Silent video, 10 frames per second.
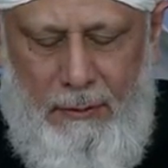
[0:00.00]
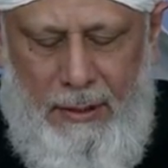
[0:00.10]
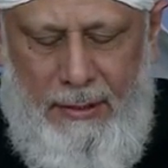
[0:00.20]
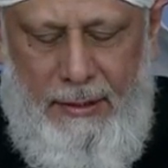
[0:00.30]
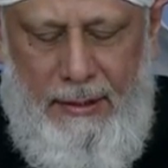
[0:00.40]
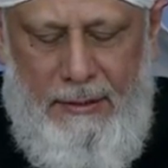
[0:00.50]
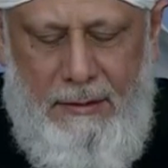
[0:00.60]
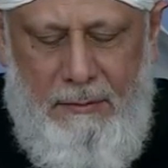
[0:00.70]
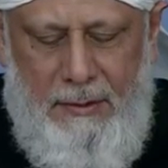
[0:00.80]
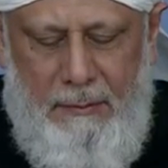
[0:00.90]
Uh,
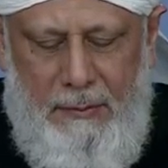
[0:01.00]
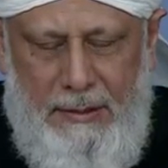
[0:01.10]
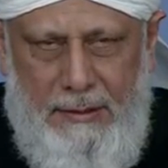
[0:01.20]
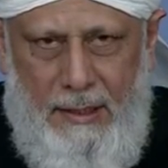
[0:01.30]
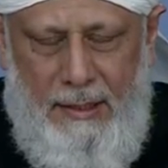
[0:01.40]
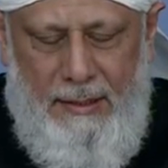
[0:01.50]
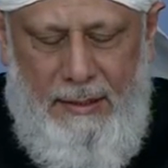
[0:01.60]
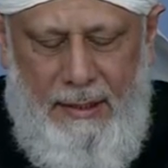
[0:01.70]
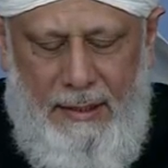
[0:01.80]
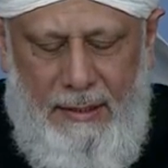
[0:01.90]
observe your five daily
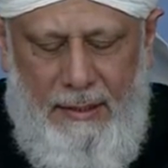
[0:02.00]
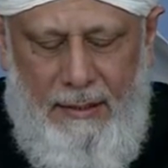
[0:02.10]
prayers.